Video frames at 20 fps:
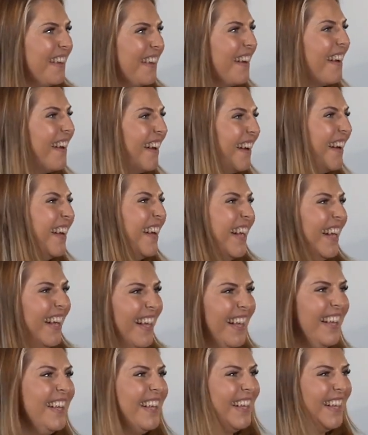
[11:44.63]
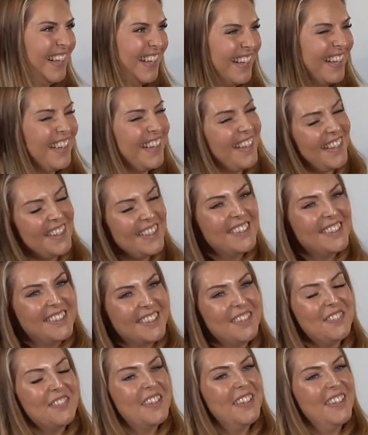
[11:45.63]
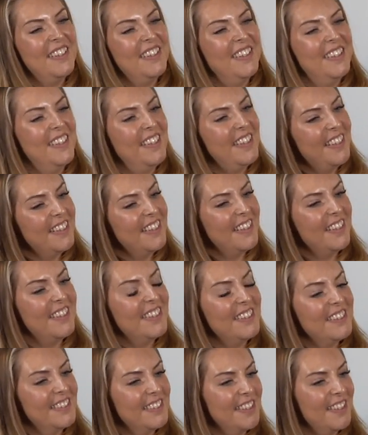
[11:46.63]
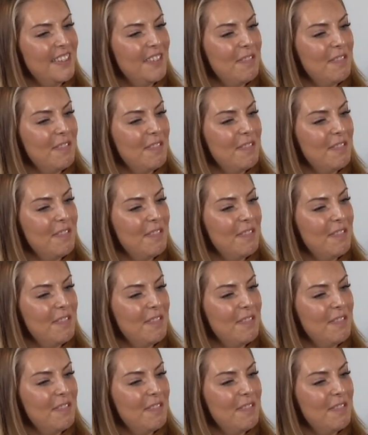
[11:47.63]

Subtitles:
Yeah, yeah, definitely. Yeah, it's